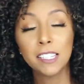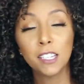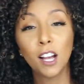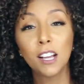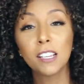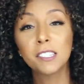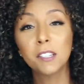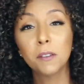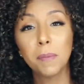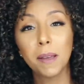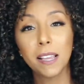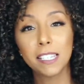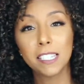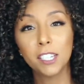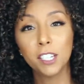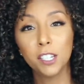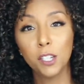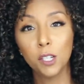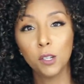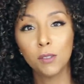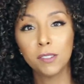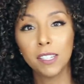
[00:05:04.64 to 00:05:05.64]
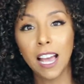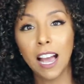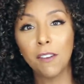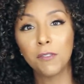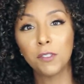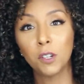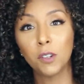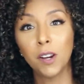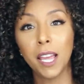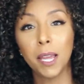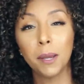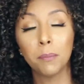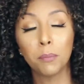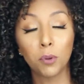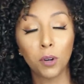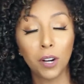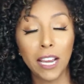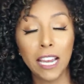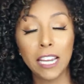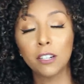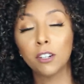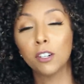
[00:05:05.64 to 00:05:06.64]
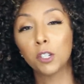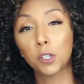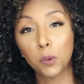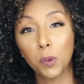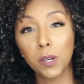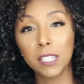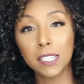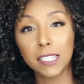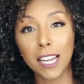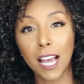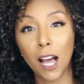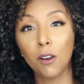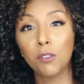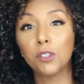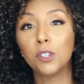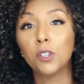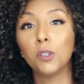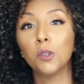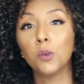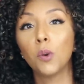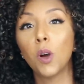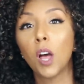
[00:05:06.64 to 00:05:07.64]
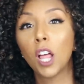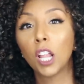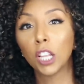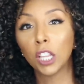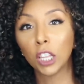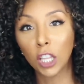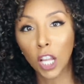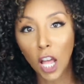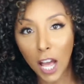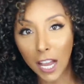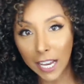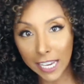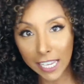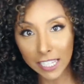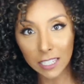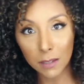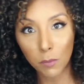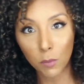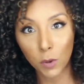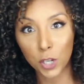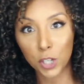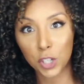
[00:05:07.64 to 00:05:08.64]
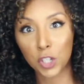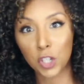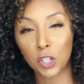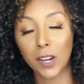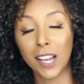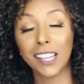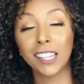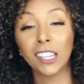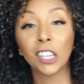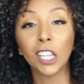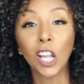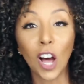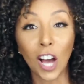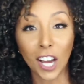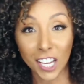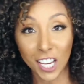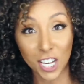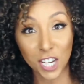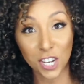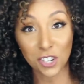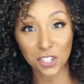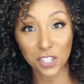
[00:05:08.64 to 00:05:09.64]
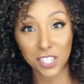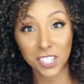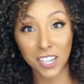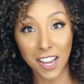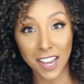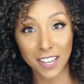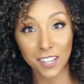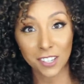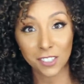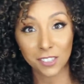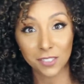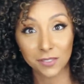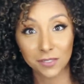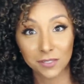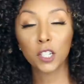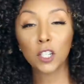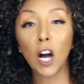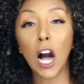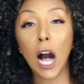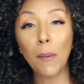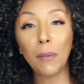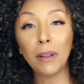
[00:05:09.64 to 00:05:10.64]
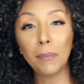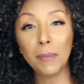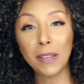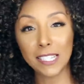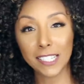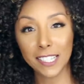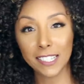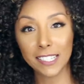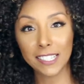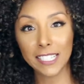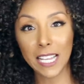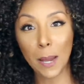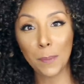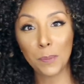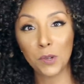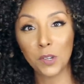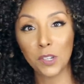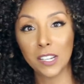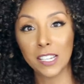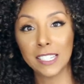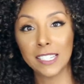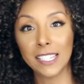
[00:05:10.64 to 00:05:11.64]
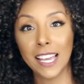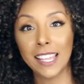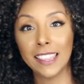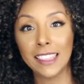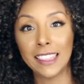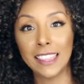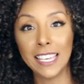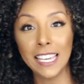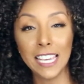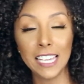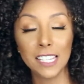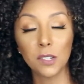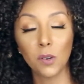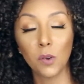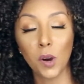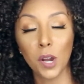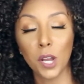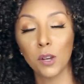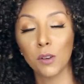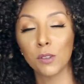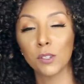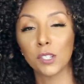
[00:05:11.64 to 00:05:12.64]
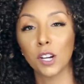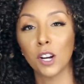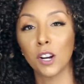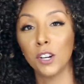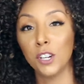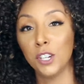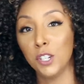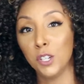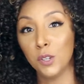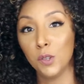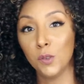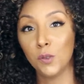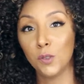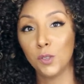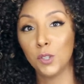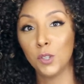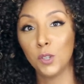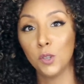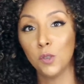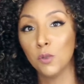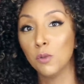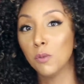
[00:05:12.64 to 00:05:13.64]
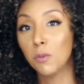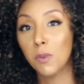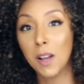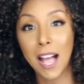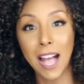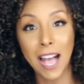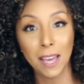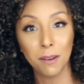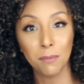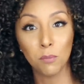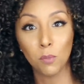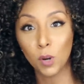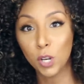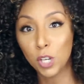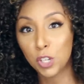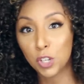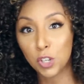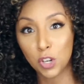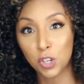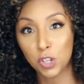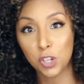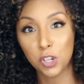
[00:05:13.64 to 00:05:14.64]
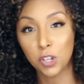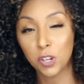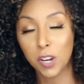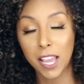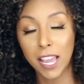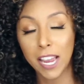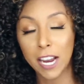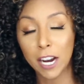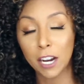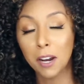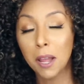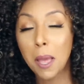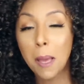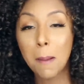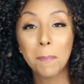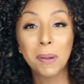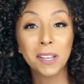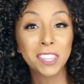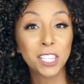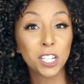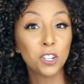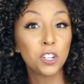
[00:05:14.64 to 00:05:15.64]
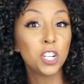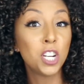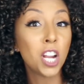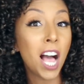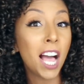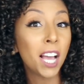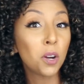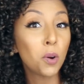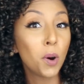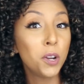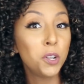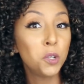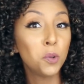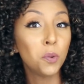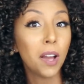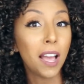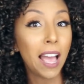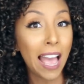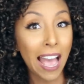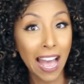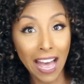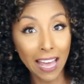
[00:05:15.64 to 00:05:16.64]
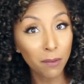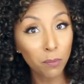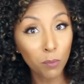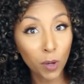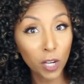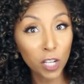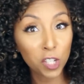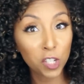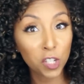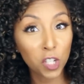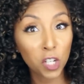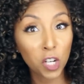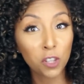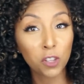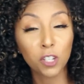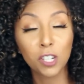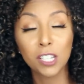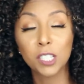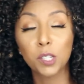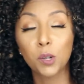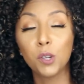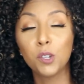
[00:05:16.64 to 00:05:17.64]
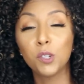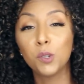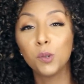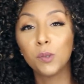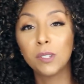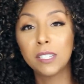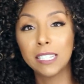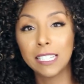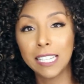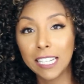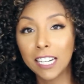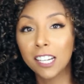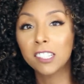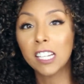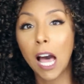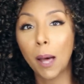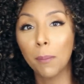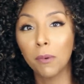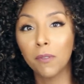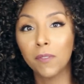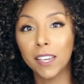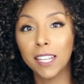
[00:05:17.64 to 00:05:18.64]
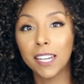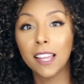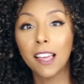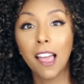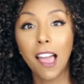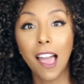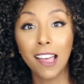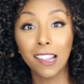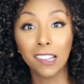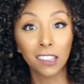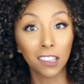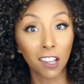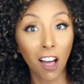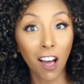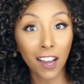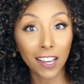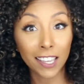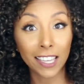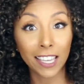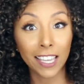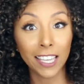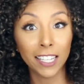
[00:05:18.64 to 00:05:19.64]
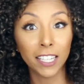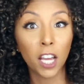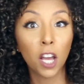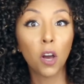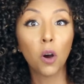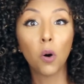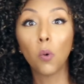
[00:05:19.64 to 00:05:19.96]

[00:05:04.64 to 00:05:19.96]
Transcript: It's also best to use after a braid or twist out to lock in the moisture and lock in your style. The common misconception is that these oils are used to add moisture to your hair, but they're not going to add moisture, they're just going to sit on top of it and lock in